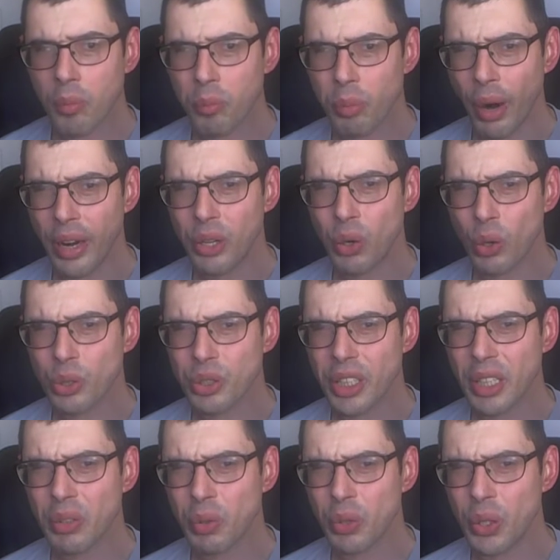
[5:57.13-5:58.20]
Brent North
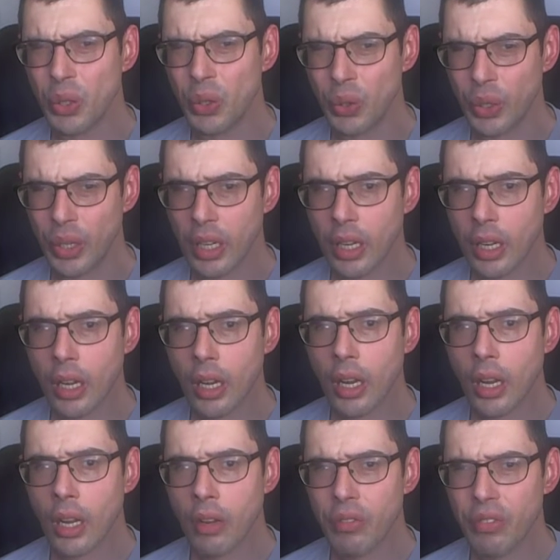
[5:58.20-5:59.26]
Sea crude,
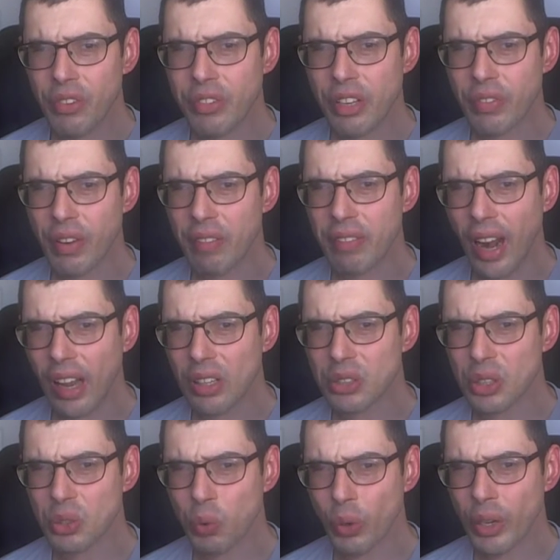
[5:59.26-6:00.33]

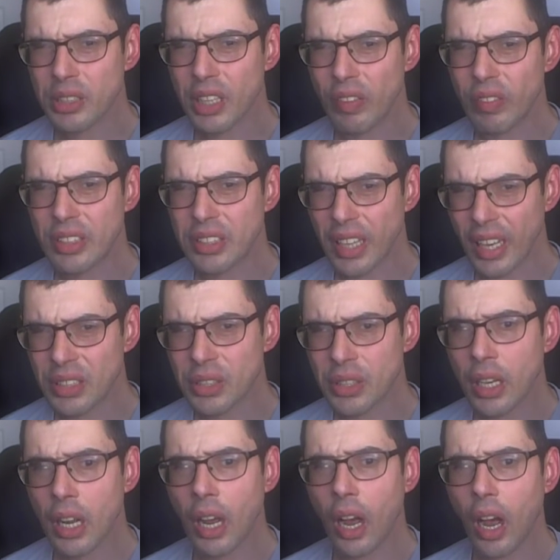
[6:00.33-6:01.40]
$55.27,
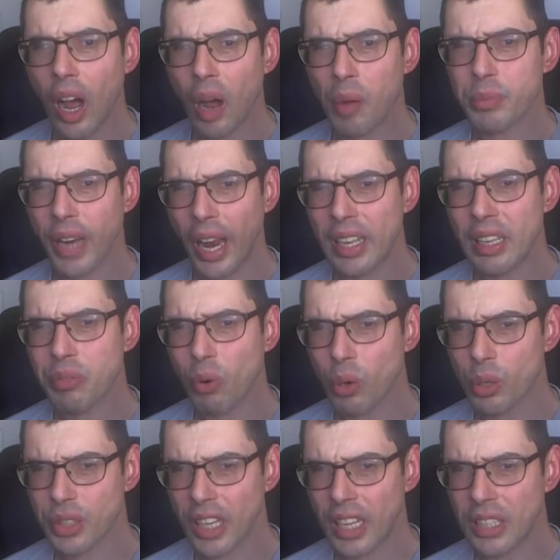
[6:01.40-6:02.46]
up 94
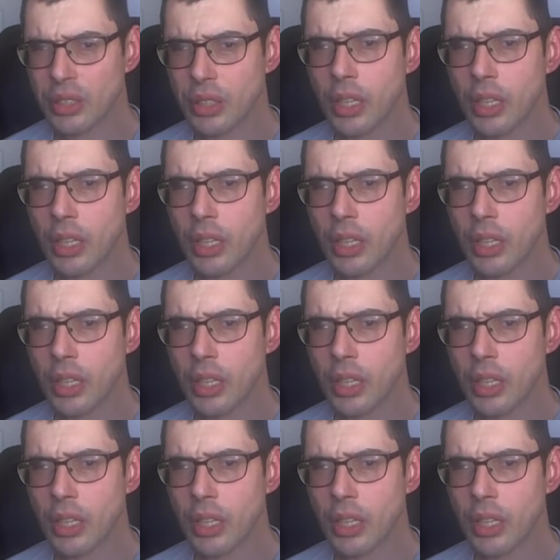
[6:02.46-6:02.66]
cents,